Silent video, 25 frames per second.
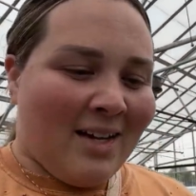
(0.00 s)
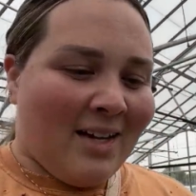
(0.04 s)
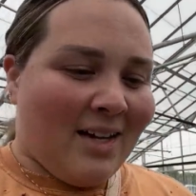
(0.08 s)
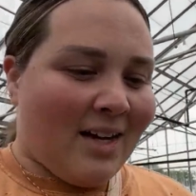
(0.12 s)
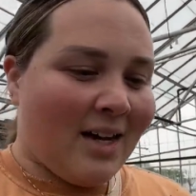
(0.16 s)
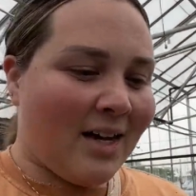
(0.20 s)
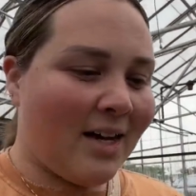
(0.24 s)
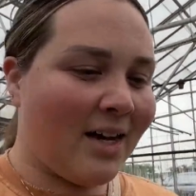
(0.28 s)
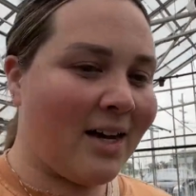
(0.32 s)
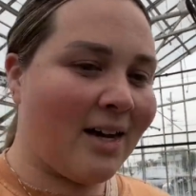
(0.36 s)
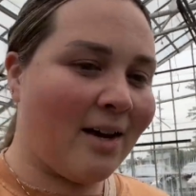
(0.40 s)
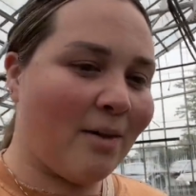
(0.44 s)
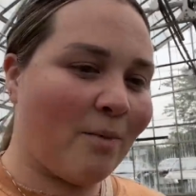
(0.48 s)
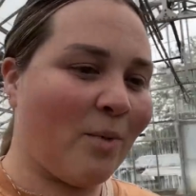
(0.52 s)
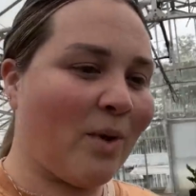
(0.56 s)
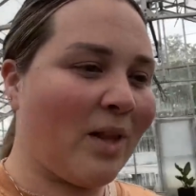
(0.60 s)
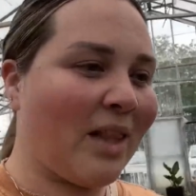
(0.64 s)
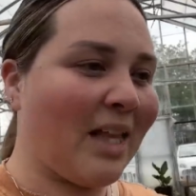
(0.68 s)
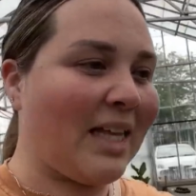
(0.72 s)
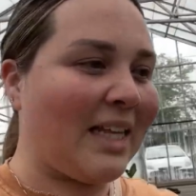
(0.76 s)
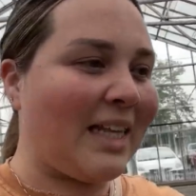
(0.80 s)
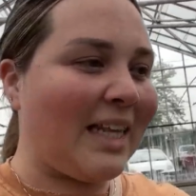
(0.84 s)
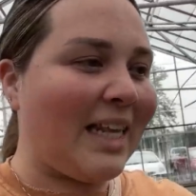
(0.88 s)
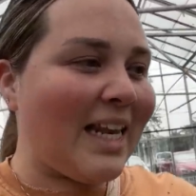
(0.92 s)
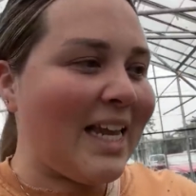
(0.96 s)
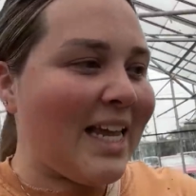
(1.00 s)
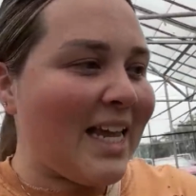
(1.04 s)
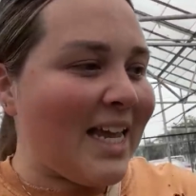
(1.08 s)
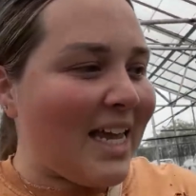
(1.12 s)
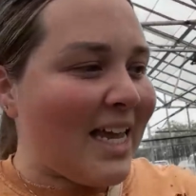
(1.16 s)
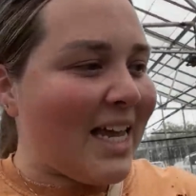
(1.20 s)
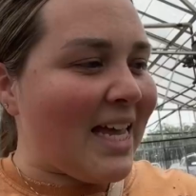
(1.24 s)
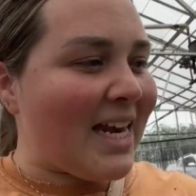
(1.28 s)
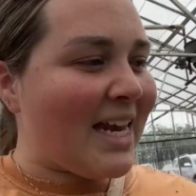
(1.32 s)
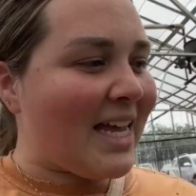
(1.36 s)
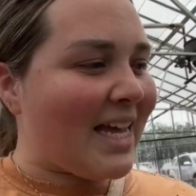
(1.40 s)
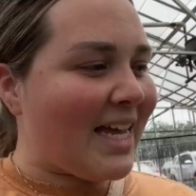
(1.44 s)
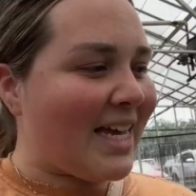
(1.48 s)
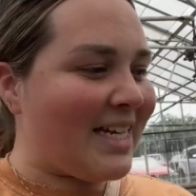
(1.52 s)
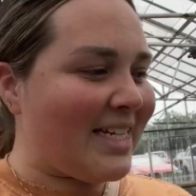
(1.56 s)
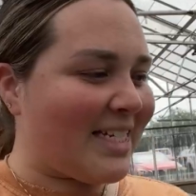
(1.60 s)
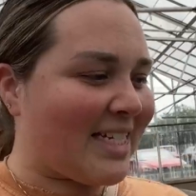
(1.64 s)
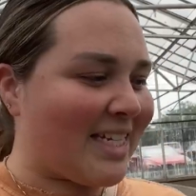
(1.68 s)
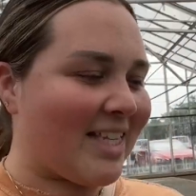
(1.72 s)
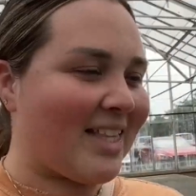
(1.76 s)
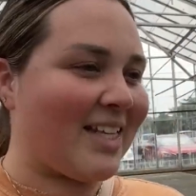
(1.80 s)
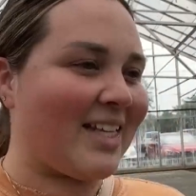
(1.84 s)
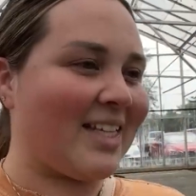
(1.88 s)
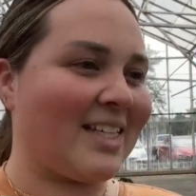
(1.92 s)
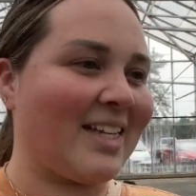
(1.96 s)
I'm really leaning
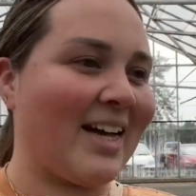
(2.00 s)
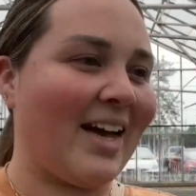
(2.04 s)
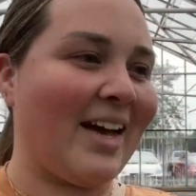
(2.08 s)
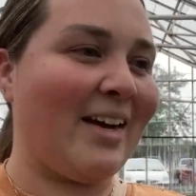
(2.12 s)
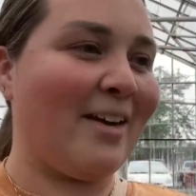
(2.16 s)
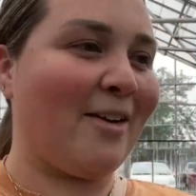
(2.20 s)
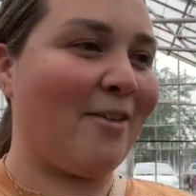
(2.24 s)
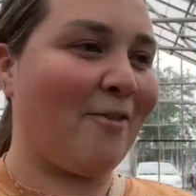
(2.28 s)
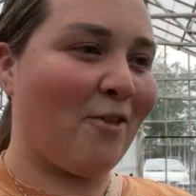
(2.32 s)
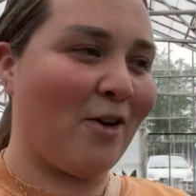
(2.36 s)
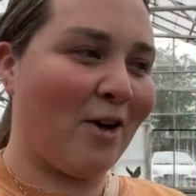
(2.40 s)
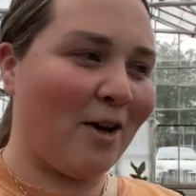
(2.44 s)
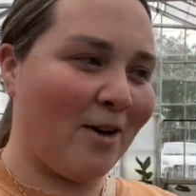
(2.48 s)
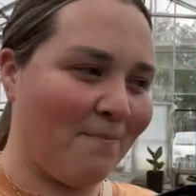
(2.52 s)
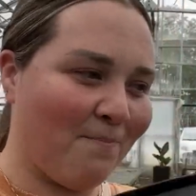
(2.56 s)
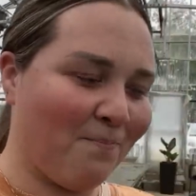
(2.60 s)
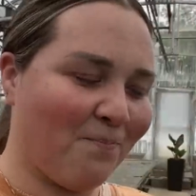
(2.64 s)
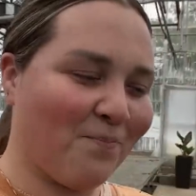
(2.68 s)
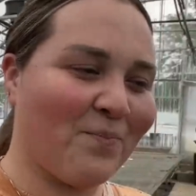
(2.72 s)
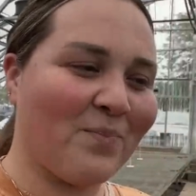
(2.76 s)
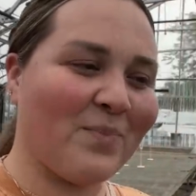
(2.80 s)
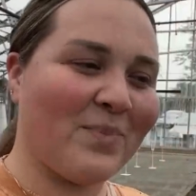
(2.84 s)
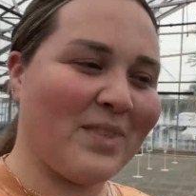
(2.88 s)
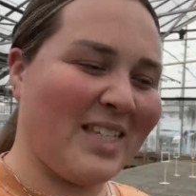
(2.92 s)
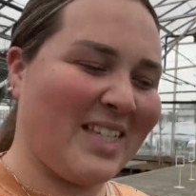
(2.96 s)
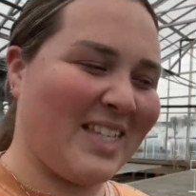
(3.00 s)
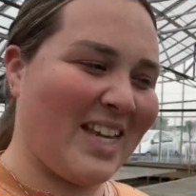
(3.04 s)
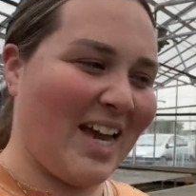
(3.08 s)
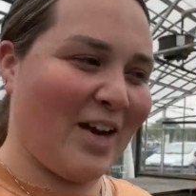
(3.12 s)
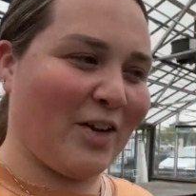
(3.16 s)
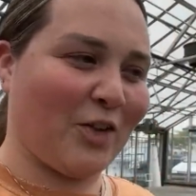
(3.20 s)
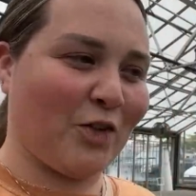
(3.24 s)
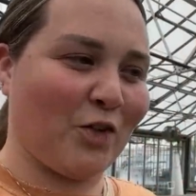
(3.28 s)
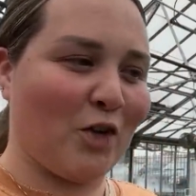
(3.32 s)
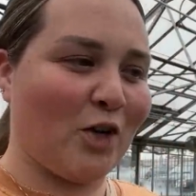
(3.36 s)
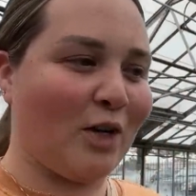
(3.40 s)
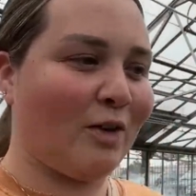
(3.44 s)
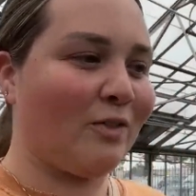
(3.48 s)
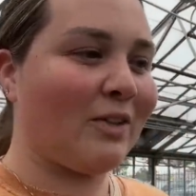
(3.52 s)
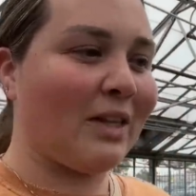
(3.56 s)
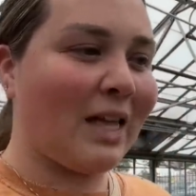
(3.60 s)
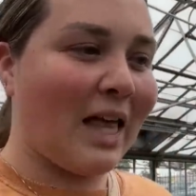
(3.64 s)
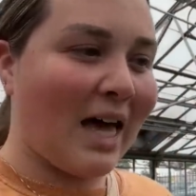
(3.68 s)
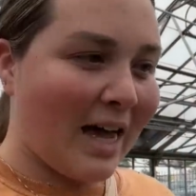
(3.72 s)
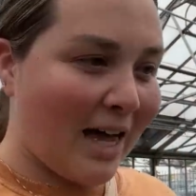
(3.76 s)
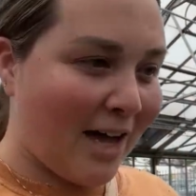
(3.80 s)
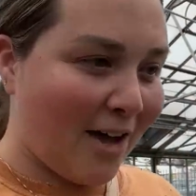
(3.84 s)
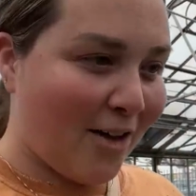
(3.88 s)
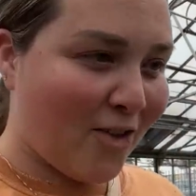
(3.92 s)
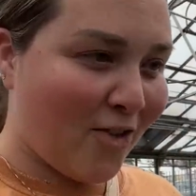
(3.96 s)
into this kind of sector of
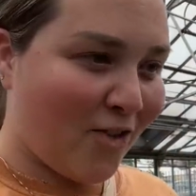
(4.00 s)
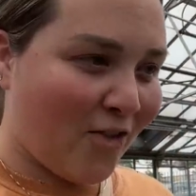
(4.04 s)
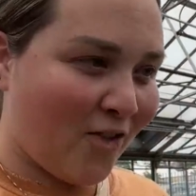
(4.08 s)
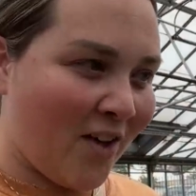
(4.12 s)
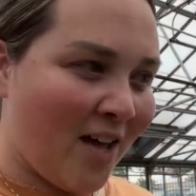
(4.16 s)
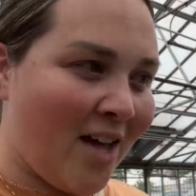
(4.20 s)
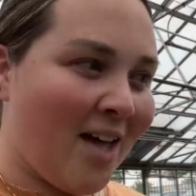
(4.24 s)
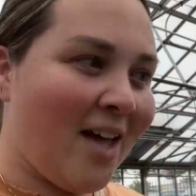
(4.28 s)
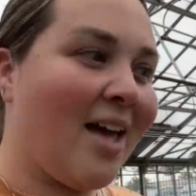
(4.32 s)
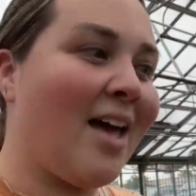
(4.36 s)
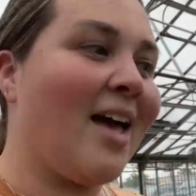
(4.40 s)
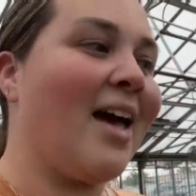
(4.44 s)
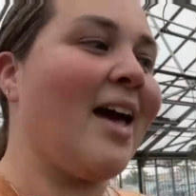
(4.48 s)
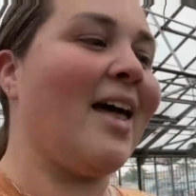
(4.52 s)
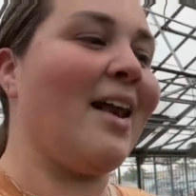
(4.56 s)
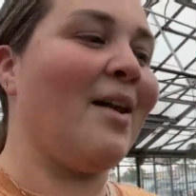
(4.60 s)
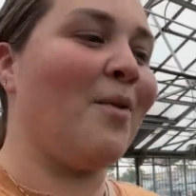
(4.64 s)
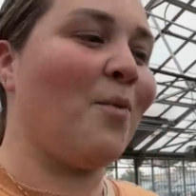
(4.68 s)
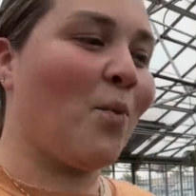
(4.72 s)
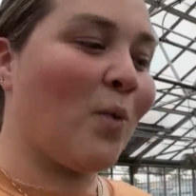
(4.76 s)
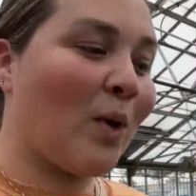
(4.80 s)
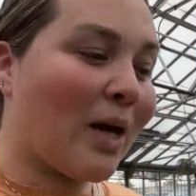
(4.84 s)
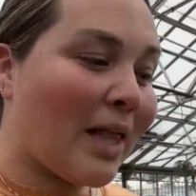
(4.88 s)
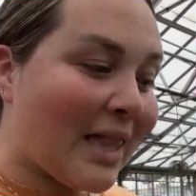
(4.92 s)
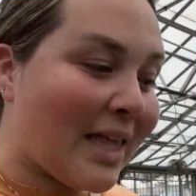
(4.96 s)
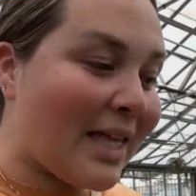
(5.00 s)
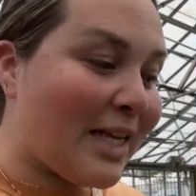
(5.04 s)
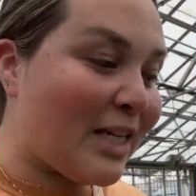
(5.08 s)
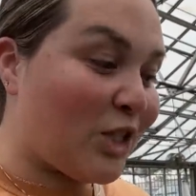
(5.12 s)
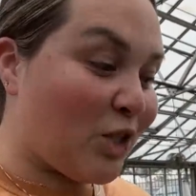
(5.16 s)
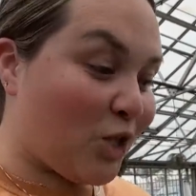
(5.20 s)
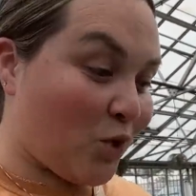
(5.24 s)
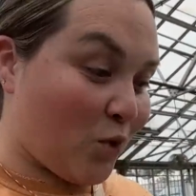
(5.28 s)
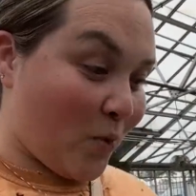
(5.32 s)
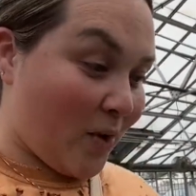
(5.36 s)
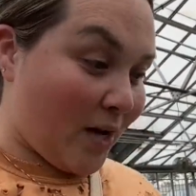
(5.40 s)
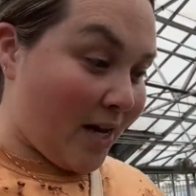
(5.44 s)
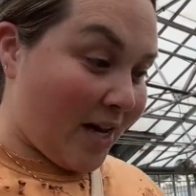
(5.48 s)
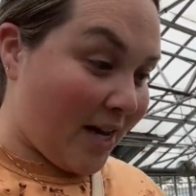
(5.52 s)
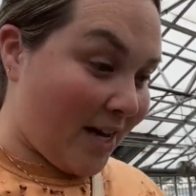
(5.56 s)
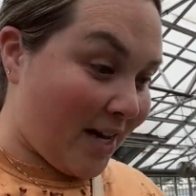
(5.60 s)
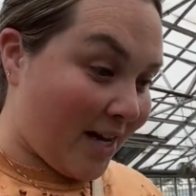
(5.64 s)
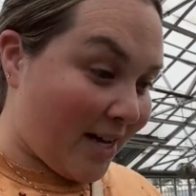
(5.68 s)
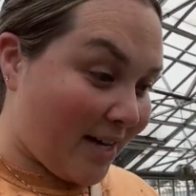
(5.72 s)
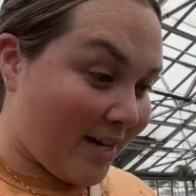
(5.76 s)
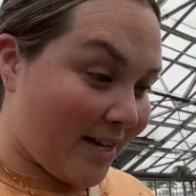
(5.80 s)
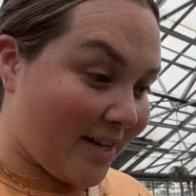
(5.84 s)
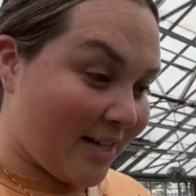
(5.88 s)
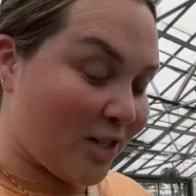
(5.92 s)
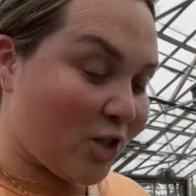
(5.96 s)
life and really enjoying
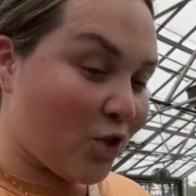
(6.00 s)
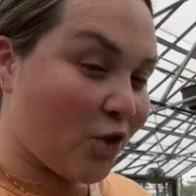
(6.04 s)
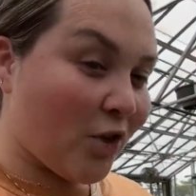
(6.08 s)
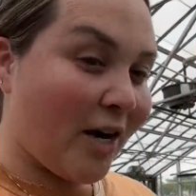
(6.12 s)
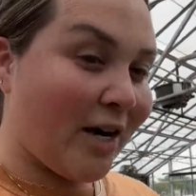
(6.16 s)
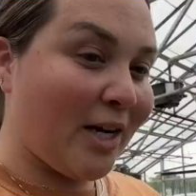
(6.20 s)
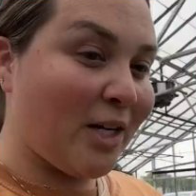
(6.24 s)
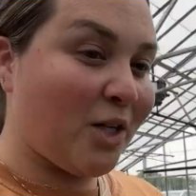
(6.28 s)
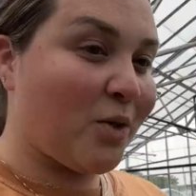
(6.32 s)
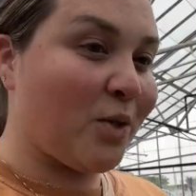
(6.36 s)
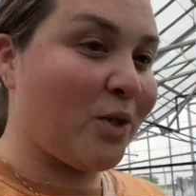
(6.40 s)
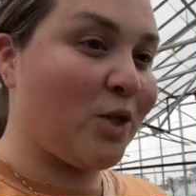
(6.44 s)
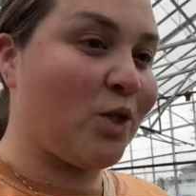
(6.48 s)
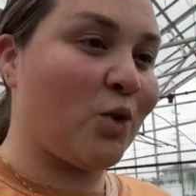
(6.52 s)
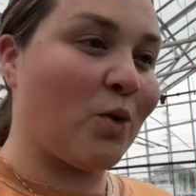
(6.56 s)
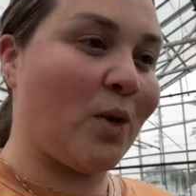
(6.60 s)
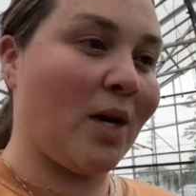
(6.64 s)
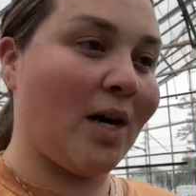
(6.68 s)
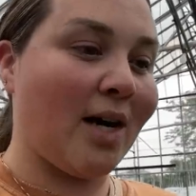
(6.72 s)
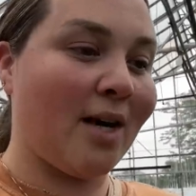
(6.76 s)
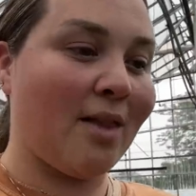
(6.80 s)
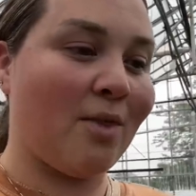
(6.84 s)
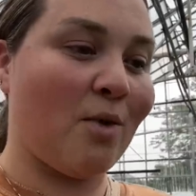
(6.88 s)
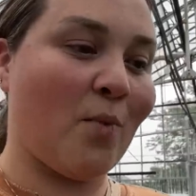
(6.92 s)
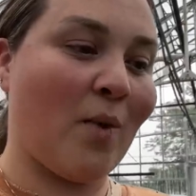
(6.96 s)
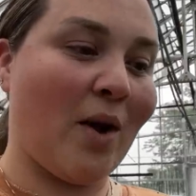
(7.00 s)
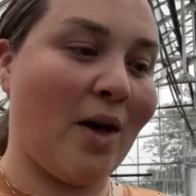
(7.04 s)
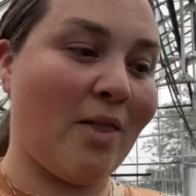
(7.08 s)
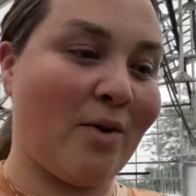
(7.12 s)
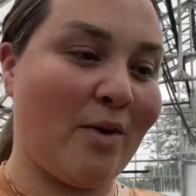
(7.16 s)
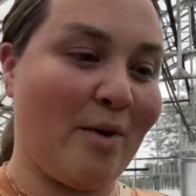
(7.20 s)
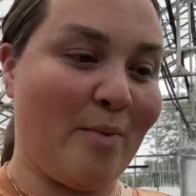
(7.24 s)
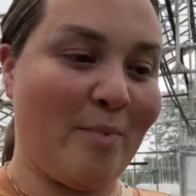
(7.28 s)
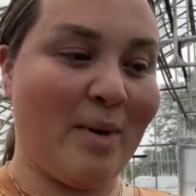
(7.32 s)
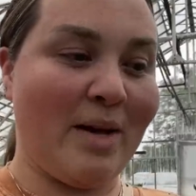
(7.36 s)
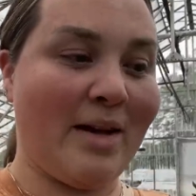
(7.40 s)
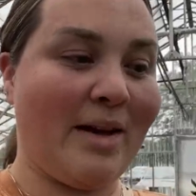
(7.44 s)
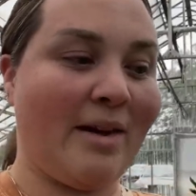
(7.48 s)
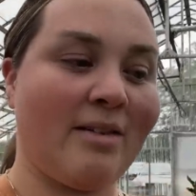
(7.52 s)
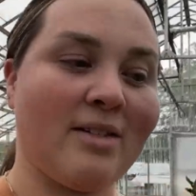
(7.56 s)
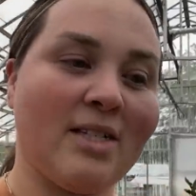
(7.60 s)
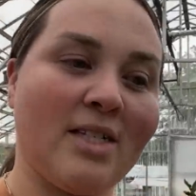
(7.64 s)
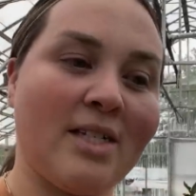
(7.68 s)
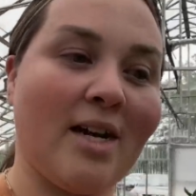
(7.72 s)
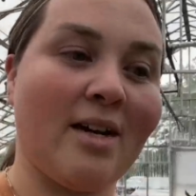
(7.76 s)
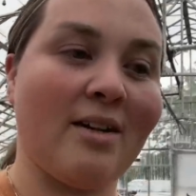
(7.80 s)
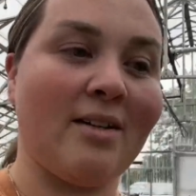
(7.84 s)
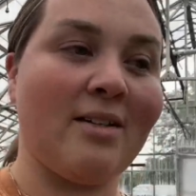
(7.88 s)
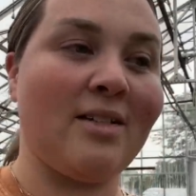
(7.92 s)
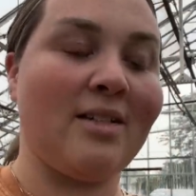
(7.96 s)
it and trying to enjoy the weather and being
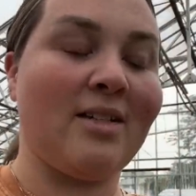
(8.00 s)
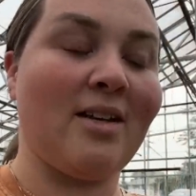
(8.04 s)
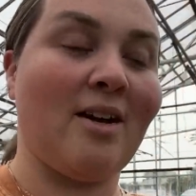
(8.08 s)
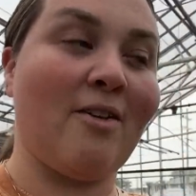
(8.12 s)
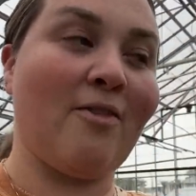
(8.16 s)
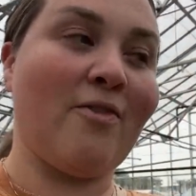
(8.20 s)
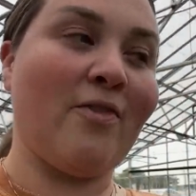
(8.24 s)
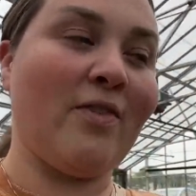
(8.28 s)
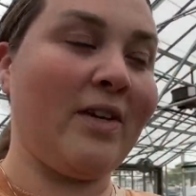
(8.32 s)
outside and stuff.